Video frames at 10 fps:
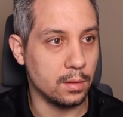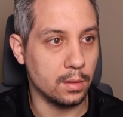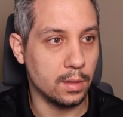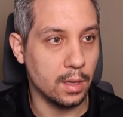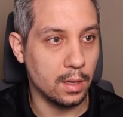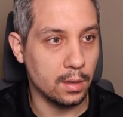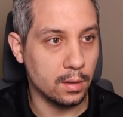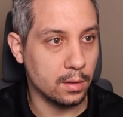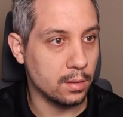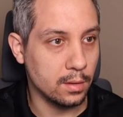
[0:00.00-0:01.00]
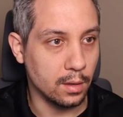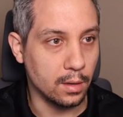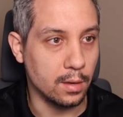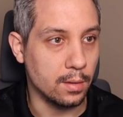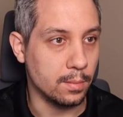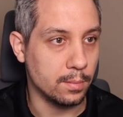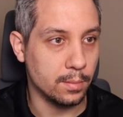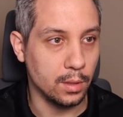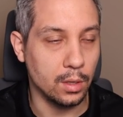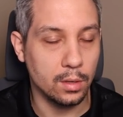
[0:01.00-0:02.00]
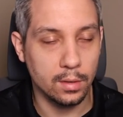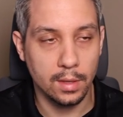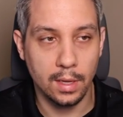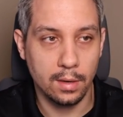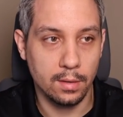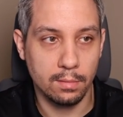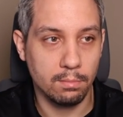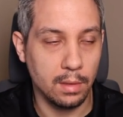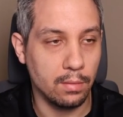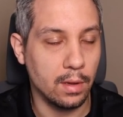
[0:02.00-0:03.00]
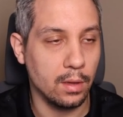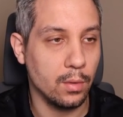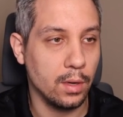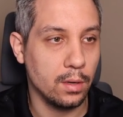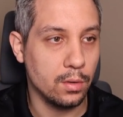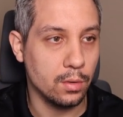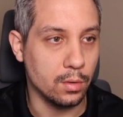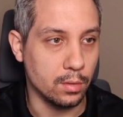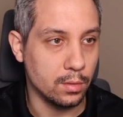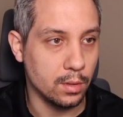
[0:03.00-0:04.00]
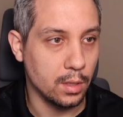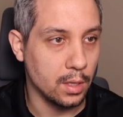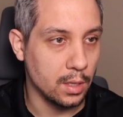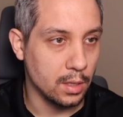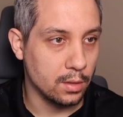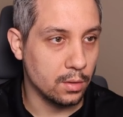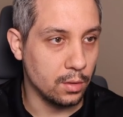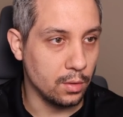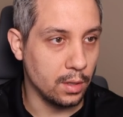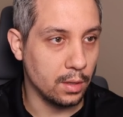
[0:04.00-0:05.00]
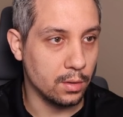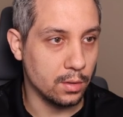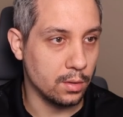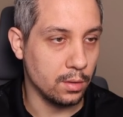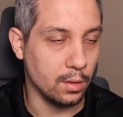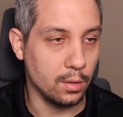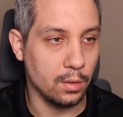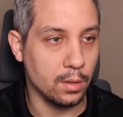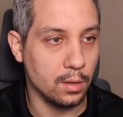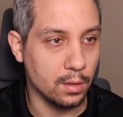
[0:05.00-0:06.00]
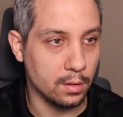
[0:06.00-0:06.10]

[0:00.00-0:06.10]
does that, um, you know, does that evaluate to true? So you could either just, you know, you could